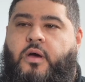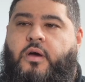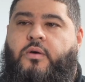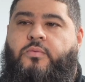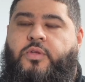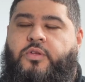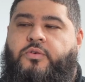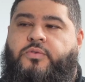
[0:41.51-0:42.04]
Uh,
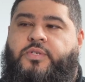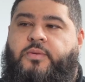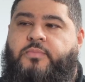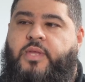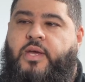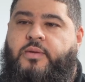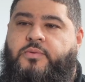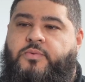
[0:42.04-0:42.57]
we do.
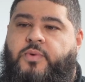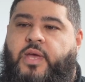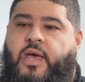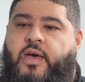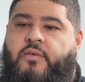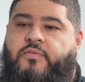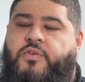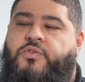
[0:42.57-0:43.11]
Sometimes we
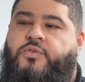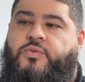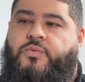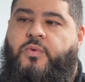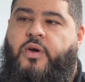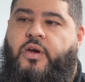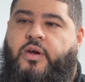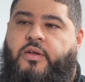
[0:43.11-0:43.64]
have issues
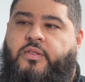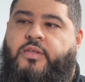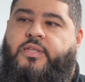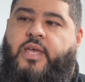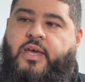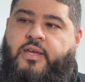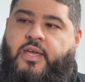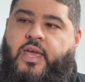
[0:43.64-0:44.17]
where the
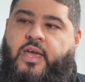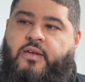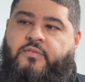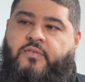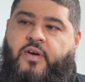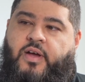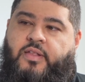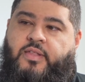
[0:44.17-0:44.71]
tech can't
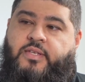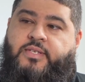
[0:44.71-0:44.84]
find the